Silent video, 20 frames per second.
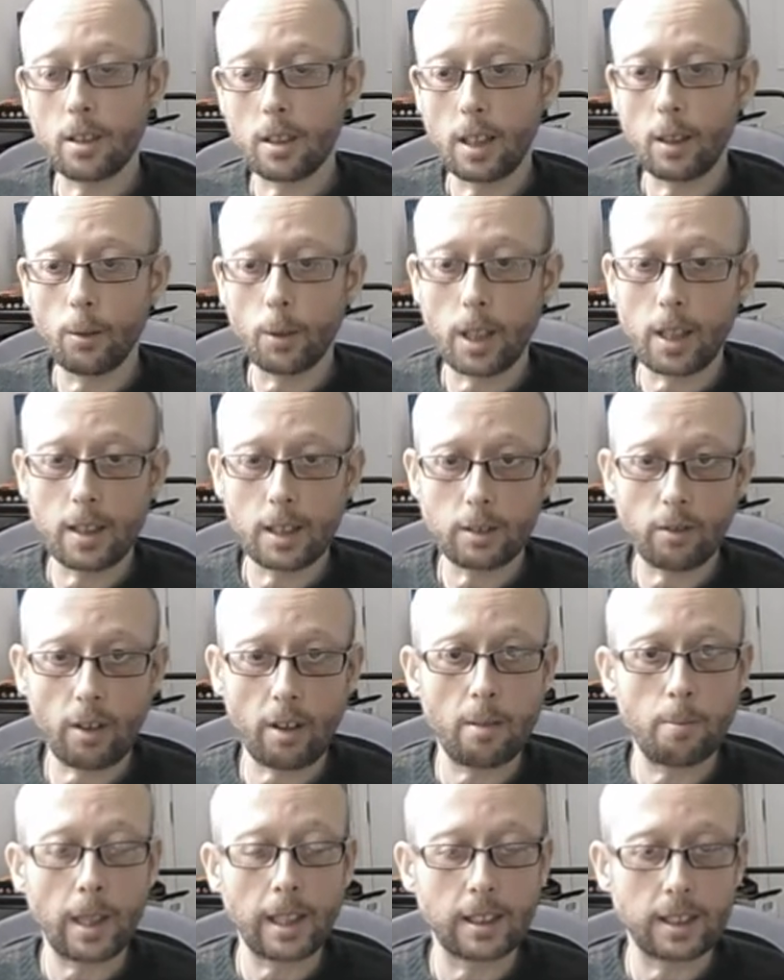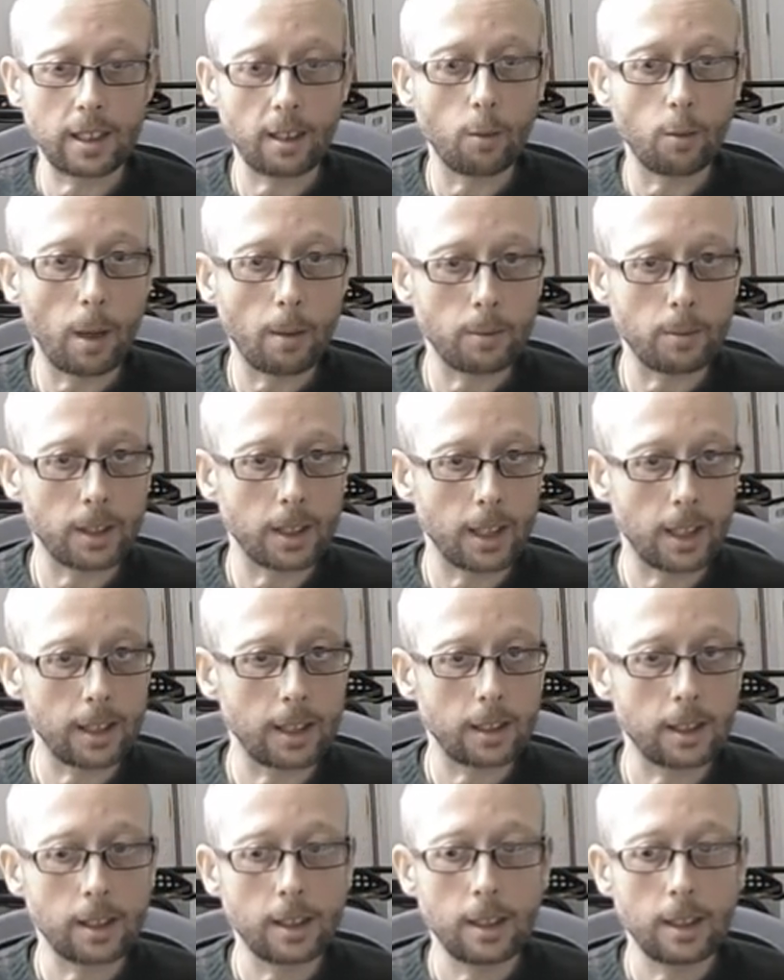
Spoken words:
this very basic website.